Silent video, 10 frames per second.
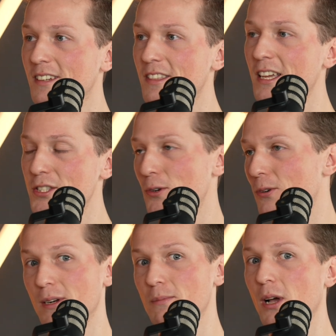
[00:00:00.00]
that you
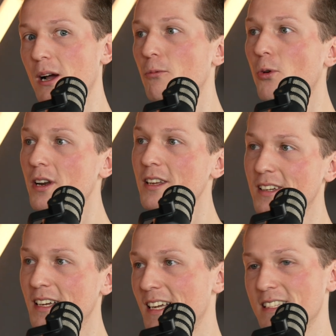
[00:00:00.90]
work
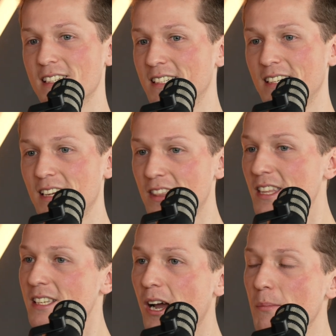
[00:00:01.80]
at
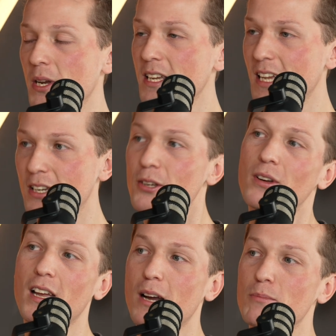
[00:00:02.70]
this company and you
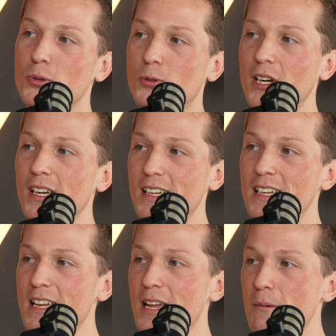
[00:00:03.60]
can come to work,
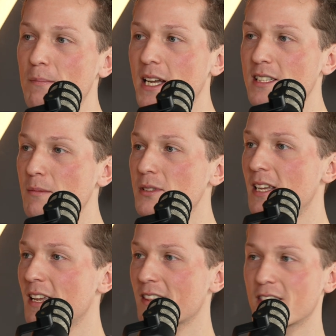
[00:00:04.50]
because I'm
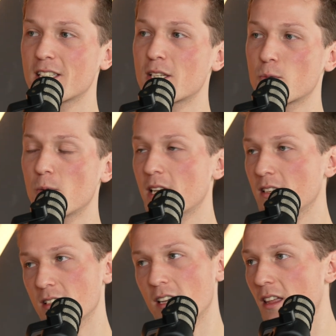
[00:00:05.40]
saying this is
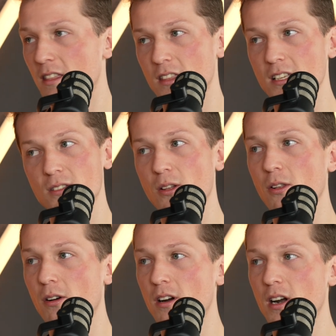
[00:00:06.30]
weekend and this no
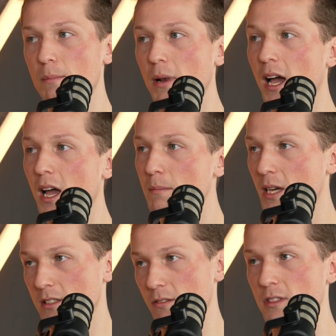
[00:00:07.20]
longer apply
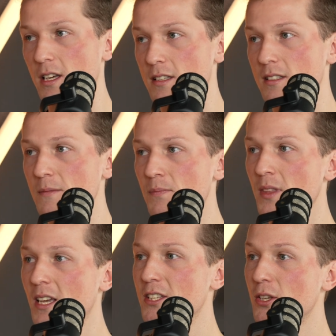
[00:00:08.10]
because of this.
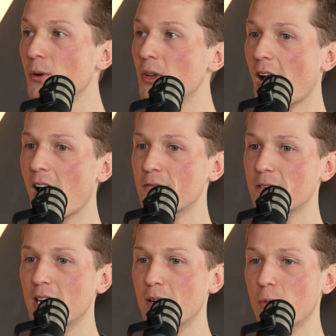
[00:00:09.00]
And so you
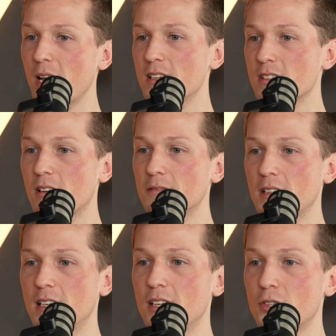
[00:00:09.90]
have ways of
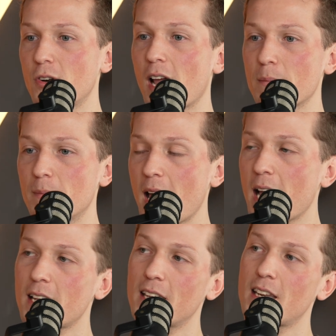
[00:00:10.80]
track
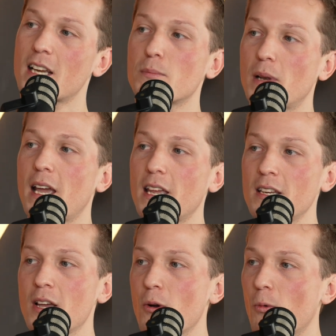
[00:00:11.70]
back and
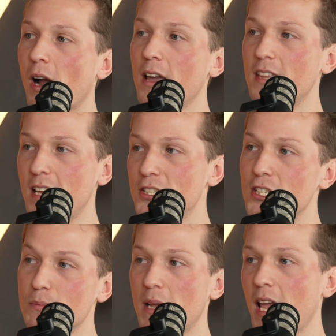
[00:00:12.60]
explain why the
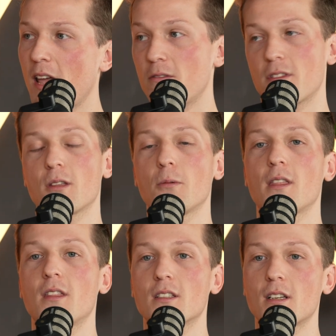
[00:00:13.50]
agents behave the
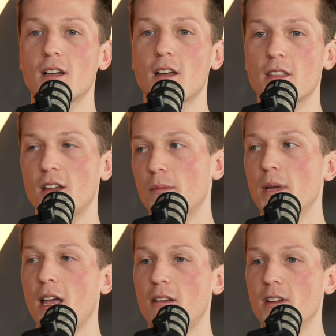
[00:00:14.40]
way they are
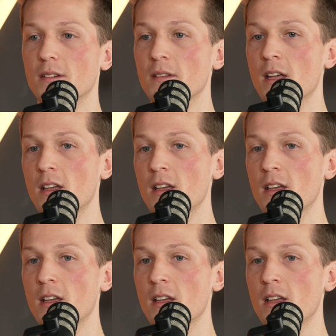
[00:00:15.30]
behaving.